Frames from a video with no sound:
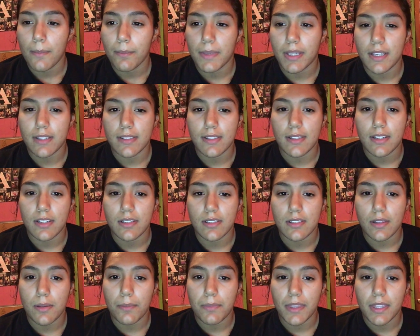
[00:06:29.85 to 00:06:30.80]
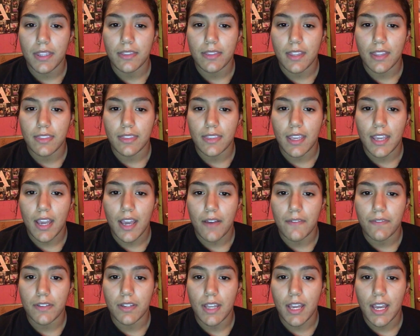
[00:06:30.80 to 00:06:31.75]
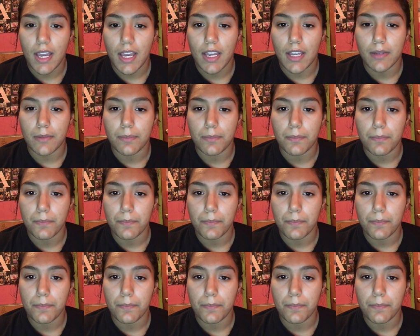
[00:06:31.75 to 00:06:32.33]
because it is something that they haven't had